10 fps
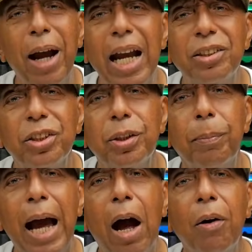anxious
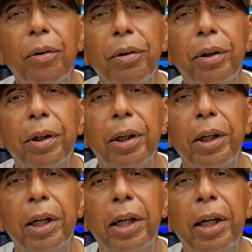about,
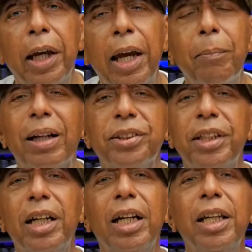and my
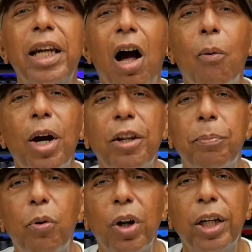son, he always
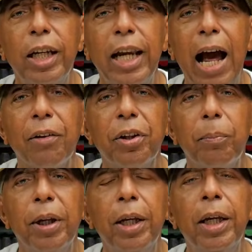pointed it out to
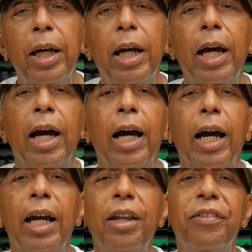me,
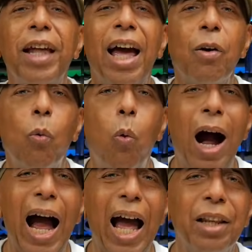is that
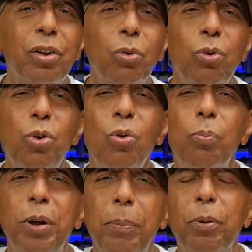why do you
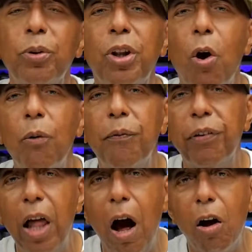people don't
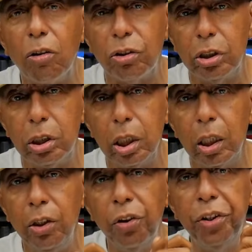floss
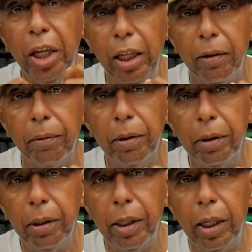your teeth.
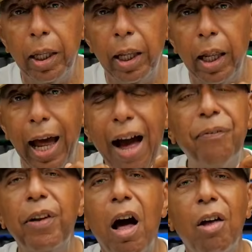I
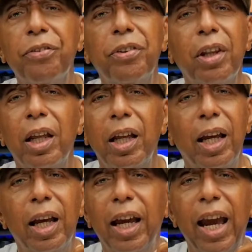floss
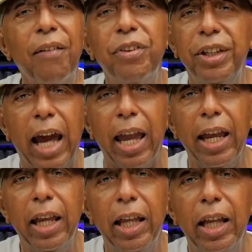every day.
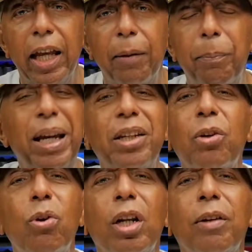Been
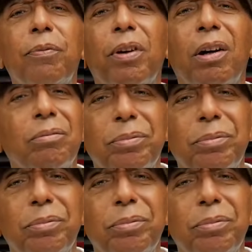doing it for